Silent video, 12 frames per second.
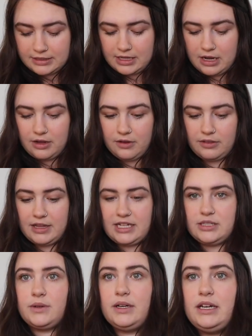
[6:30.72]
So
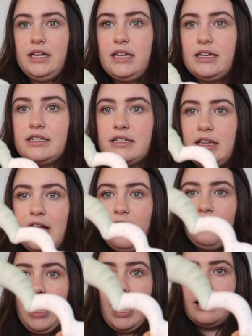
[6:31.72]
this one is
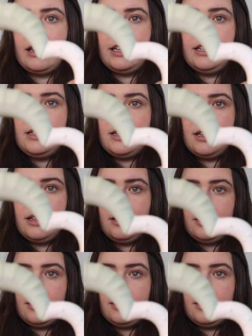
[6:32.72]
Cloud Island.